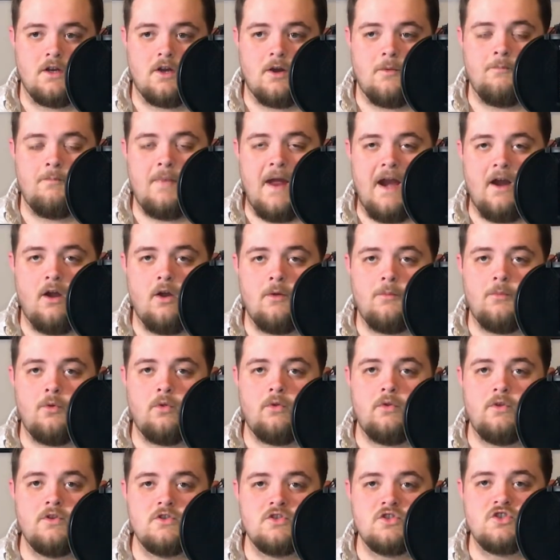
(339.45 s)

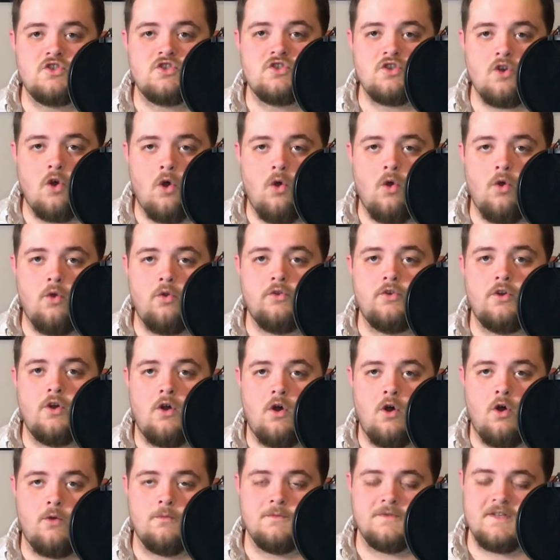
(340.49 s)
Comparable sold
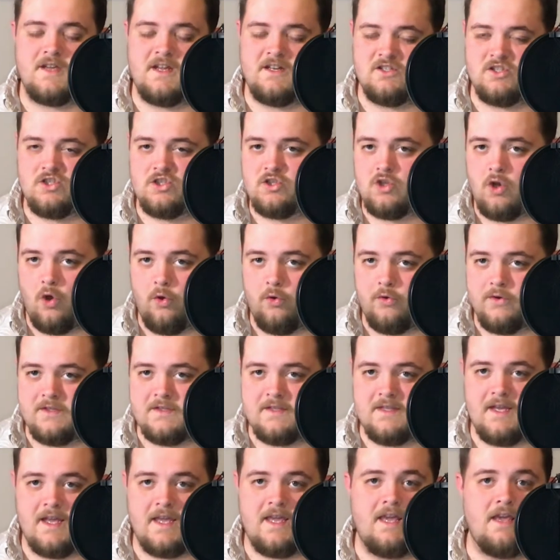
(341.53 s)
homes, and sold
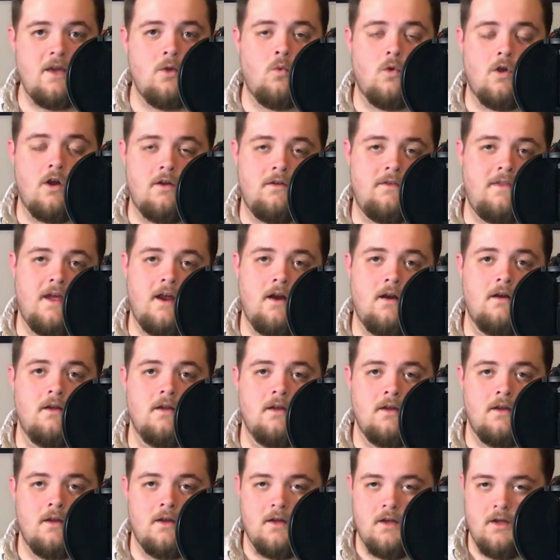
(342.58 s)
is the key word there.
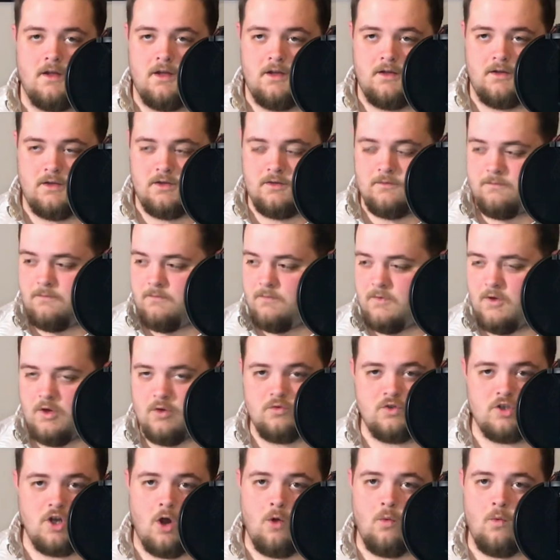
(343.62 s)
You
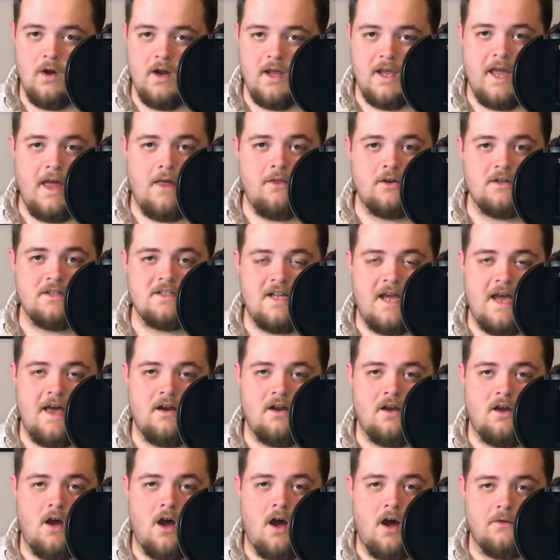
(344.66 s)
don't want to gather
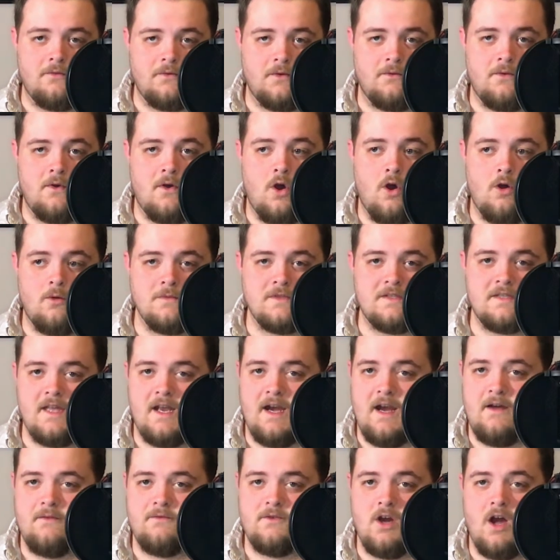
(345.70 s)
data off of homes
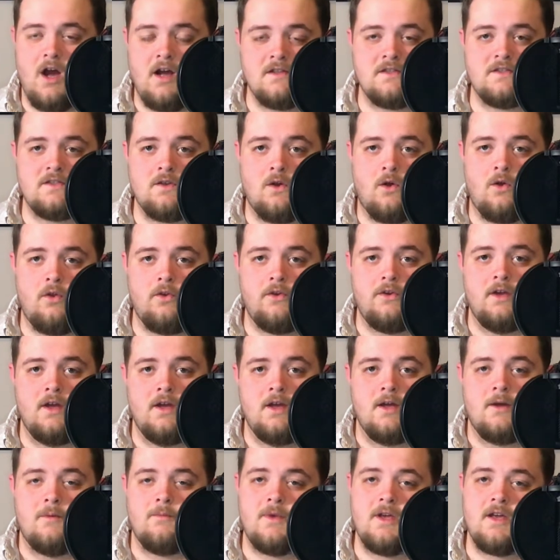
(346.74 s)
that have not sold,
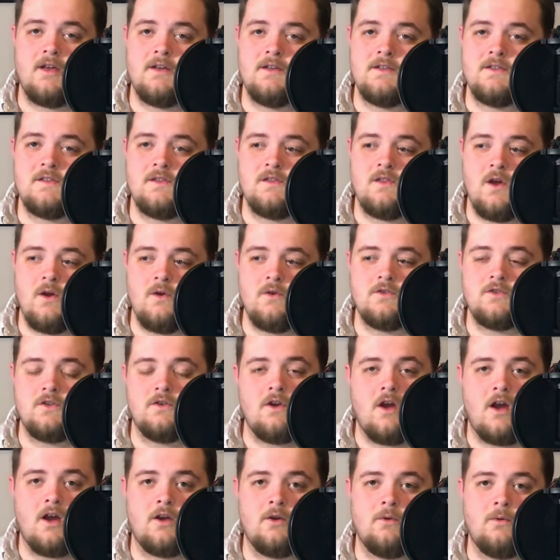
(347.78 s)
because those are
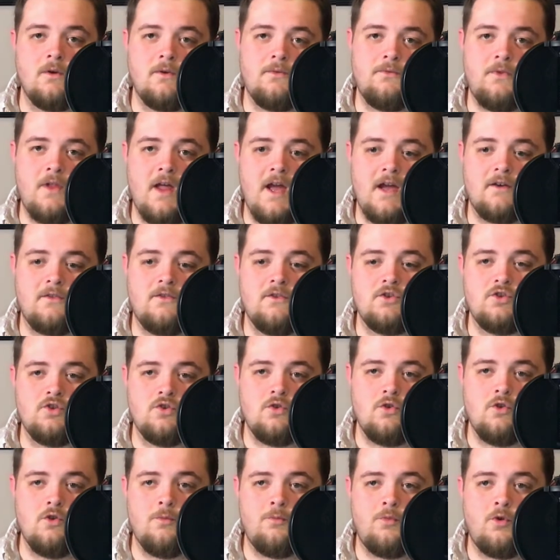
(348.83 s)
not going to reflect the
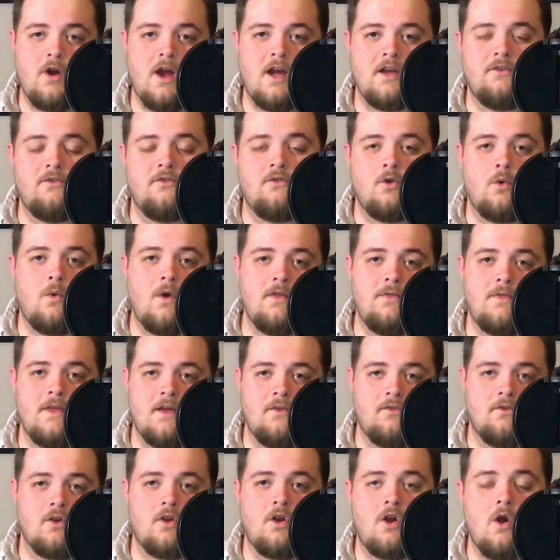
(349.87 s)
true price for what
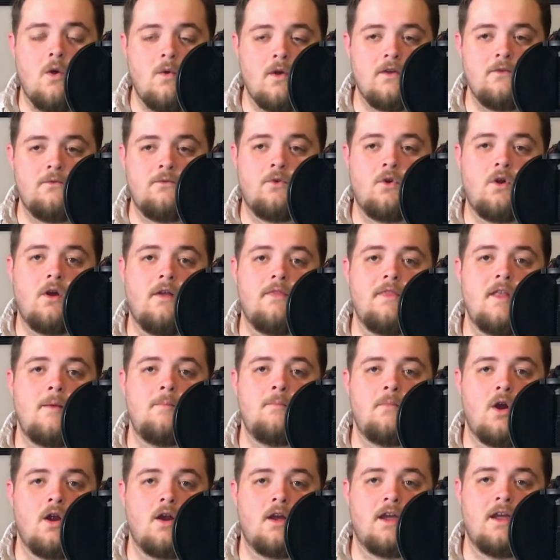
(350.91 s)
things are going for on that
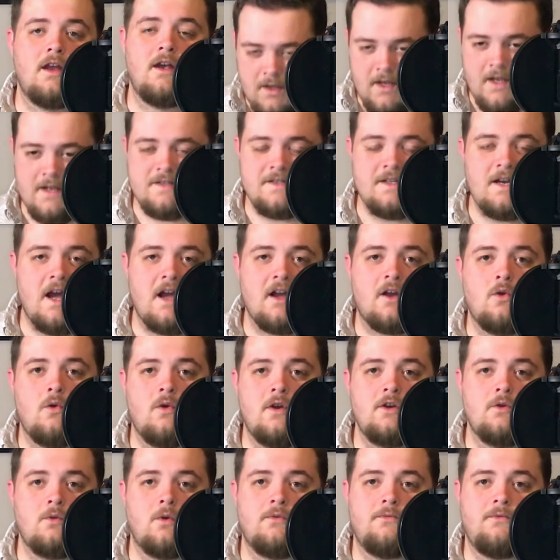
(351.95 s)
market. It's not
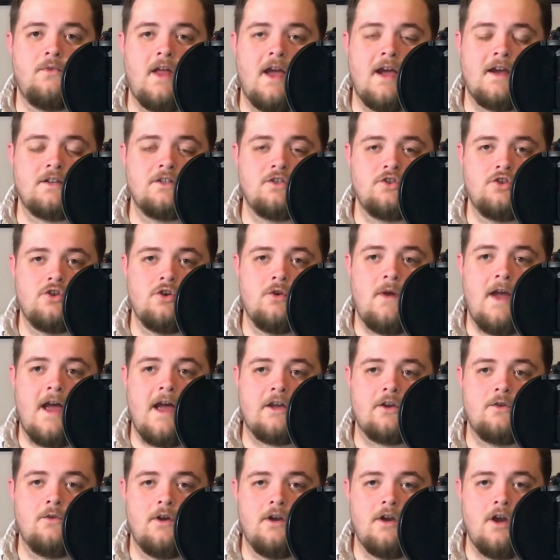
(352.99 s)
going to reflect true
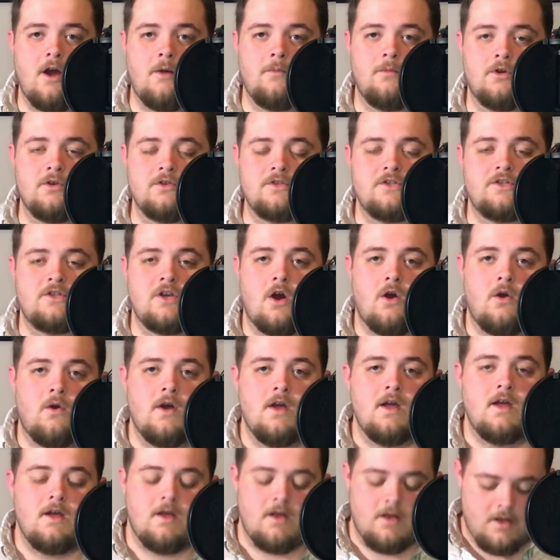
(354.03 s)
accurate numbers. So
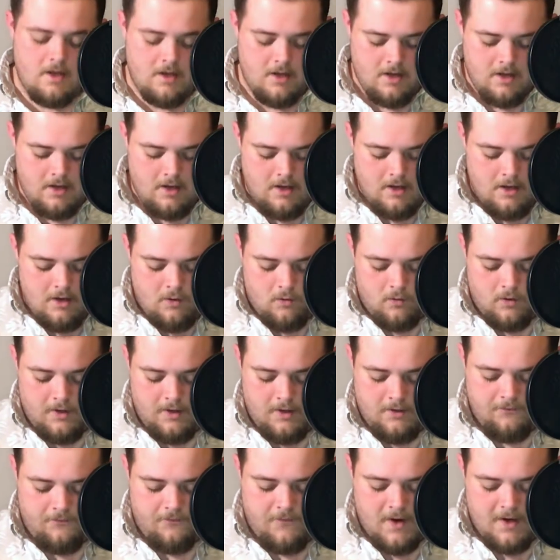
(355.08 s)

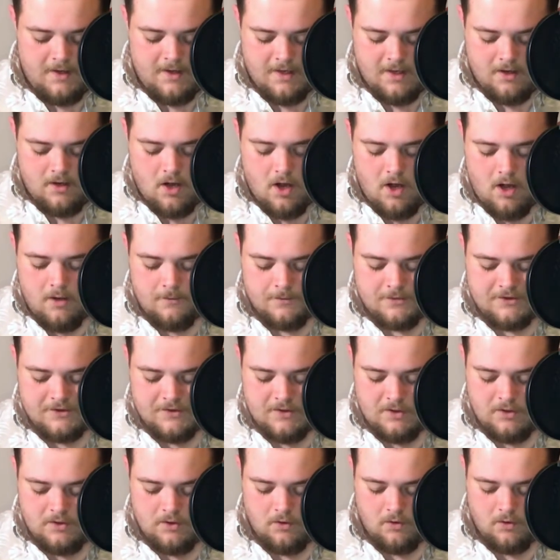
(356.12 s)
when finding
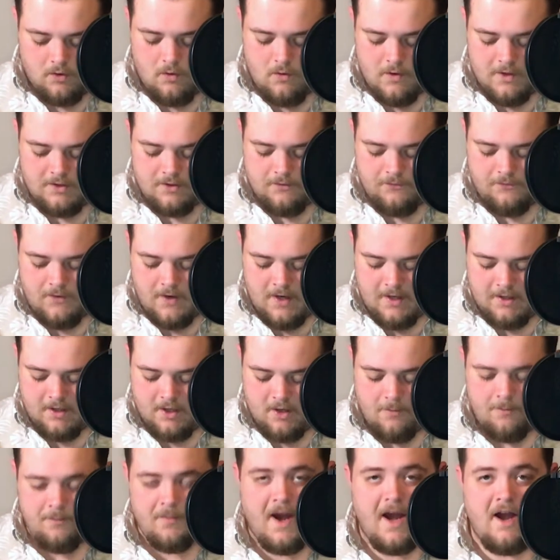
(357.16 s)
comps, you're going to find
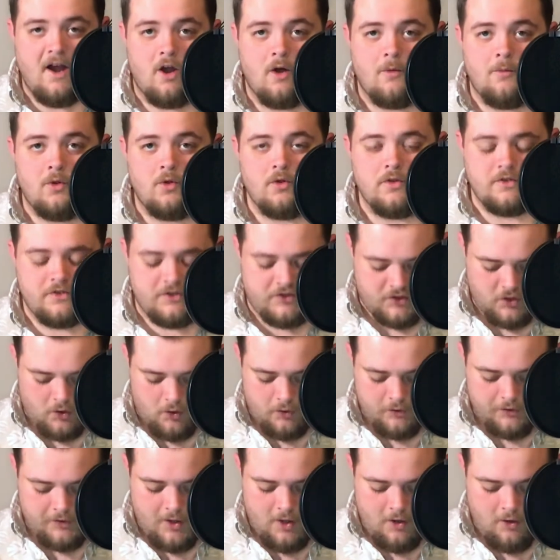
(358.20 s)
comparable
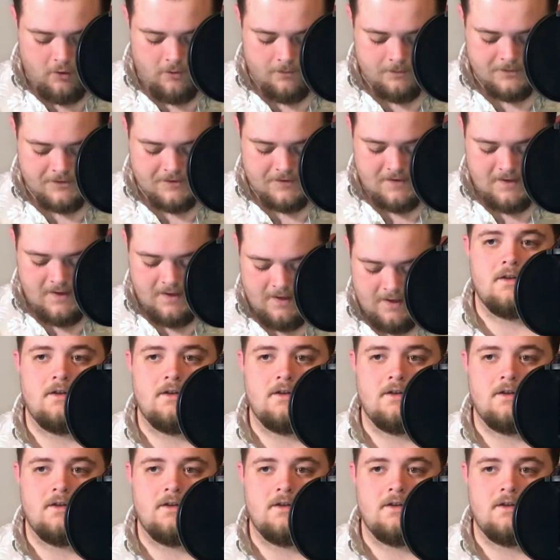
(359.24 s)
sold homes.